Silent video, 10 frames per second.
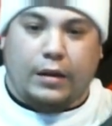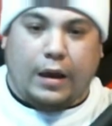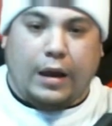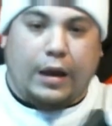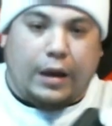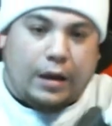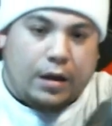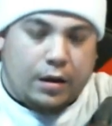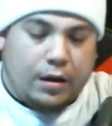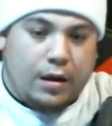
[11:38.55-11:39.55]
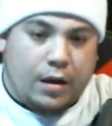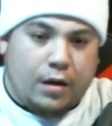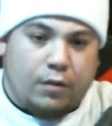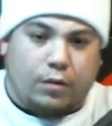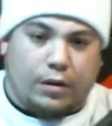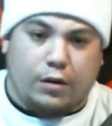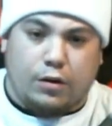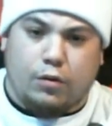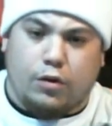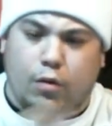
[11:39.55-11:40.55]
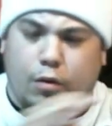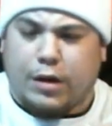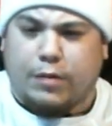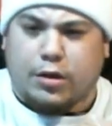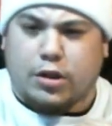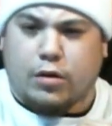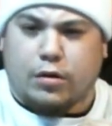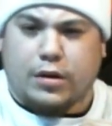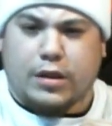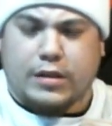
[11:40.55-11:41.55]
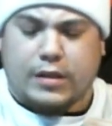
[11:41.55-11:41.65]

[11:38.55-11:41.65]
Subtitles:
a you won't be able to shoulder this.